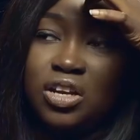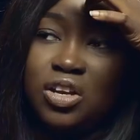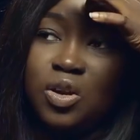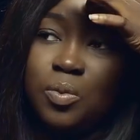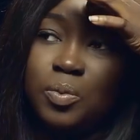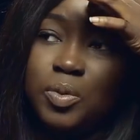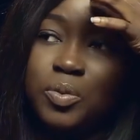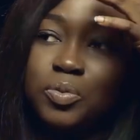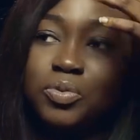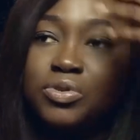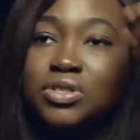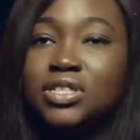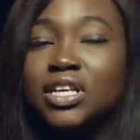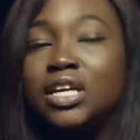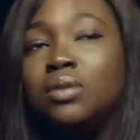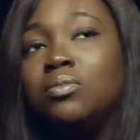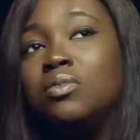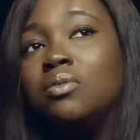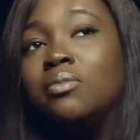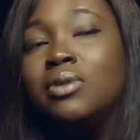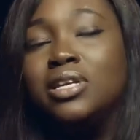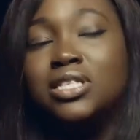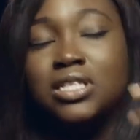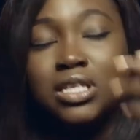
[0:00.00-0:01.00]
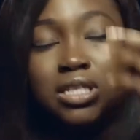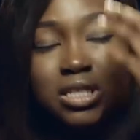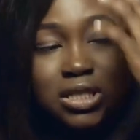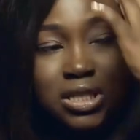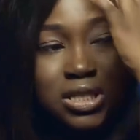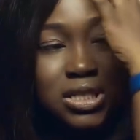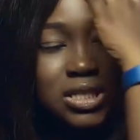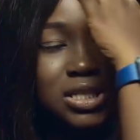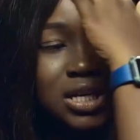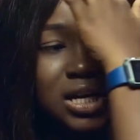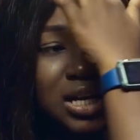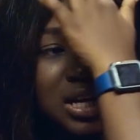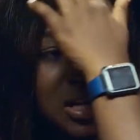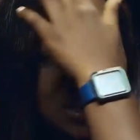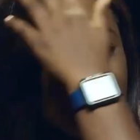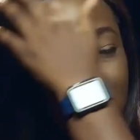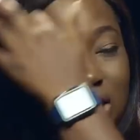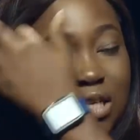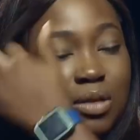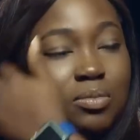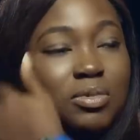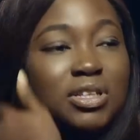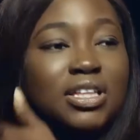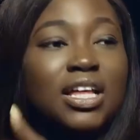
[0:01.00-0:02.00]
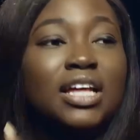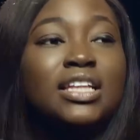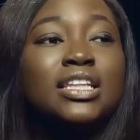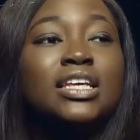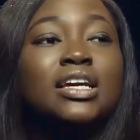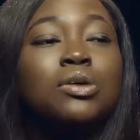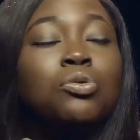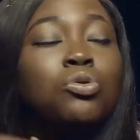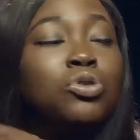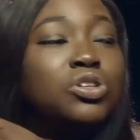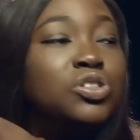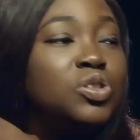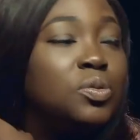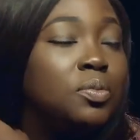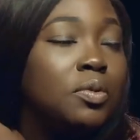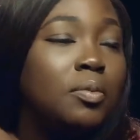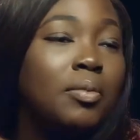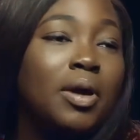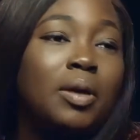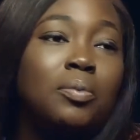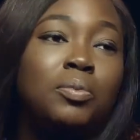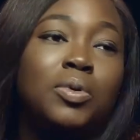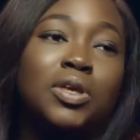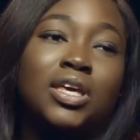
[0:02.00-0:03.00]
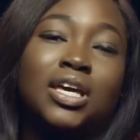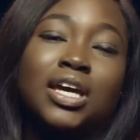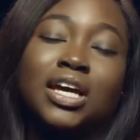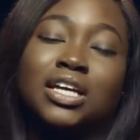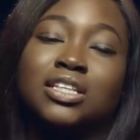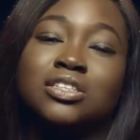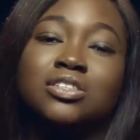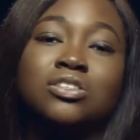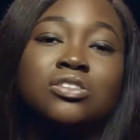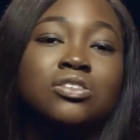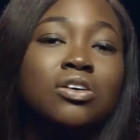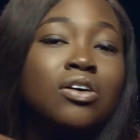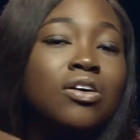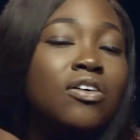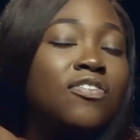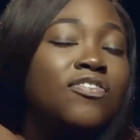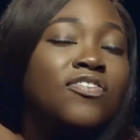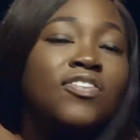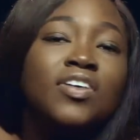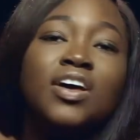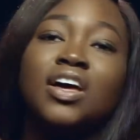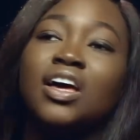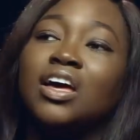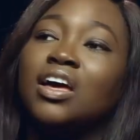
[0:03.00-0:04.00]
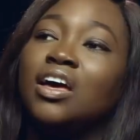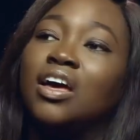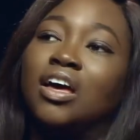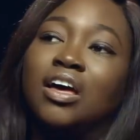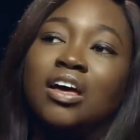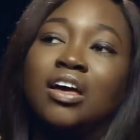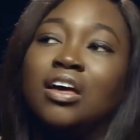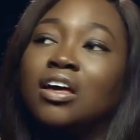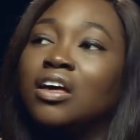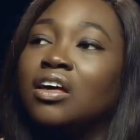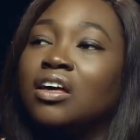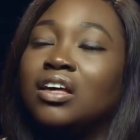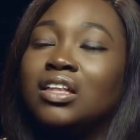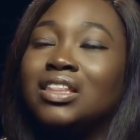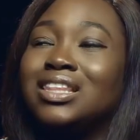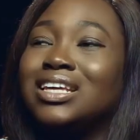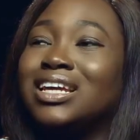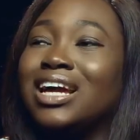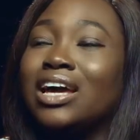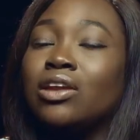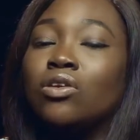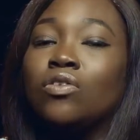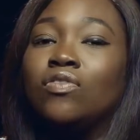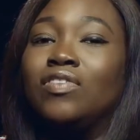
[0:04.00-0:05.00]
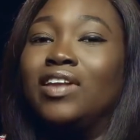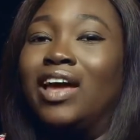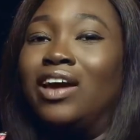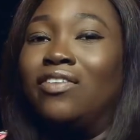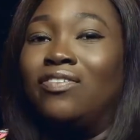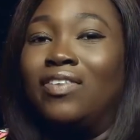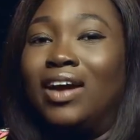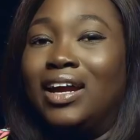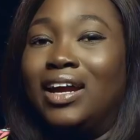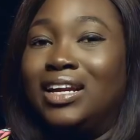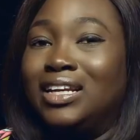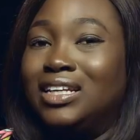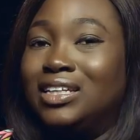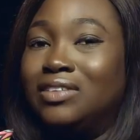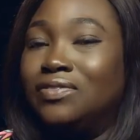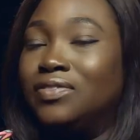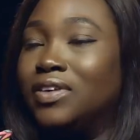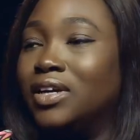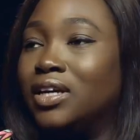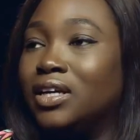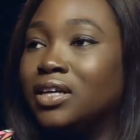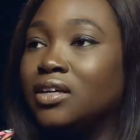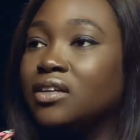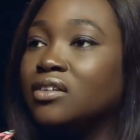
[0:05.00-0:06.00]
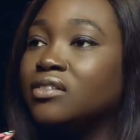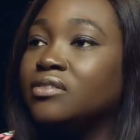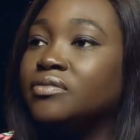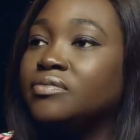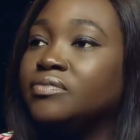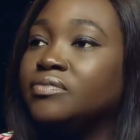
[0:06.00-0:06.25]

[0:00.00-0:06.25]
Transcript: a lot of people send me messages telling me that they want to be my peer and stuff. The kind of life I live in, eh,